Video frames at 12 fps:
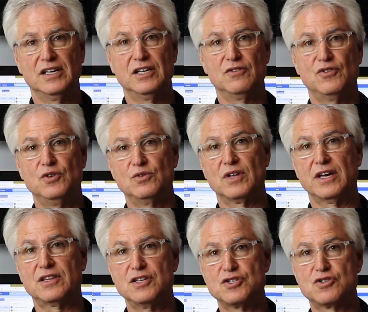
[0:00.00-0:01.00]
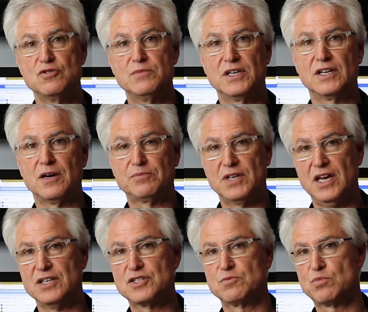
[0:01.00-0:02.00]
And if you like these 2-minute
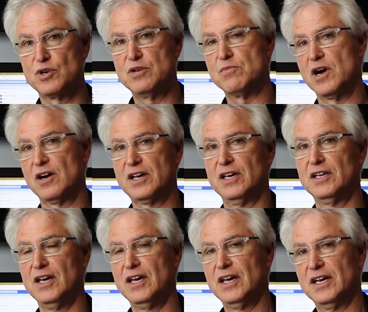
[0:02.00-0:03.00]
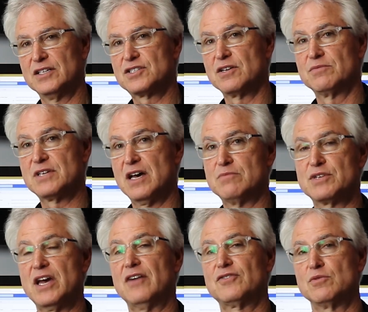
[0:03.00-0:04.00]
updates, pre-market and sometimes
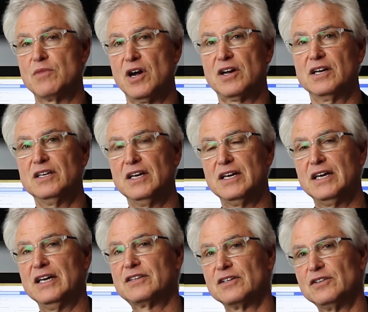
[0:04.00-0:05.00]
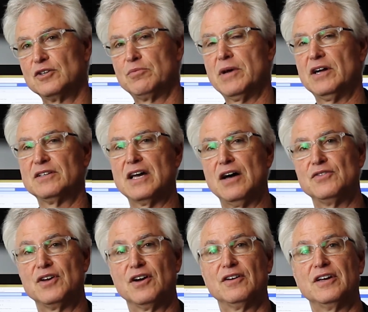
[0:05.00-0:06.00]
after market, hit the little bell down
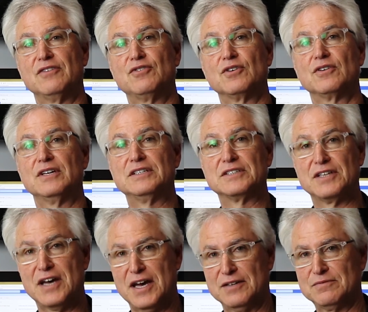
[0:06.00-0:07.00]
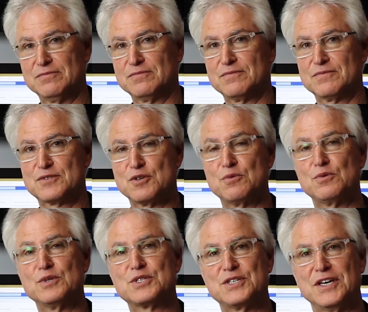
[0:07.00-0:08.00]
there if you're into that. So
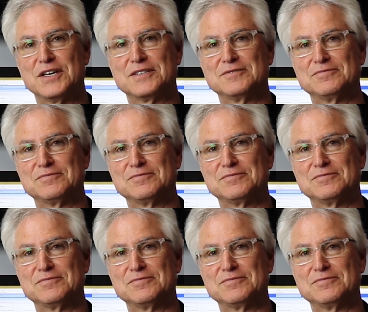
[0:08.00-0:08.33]
we'll see you.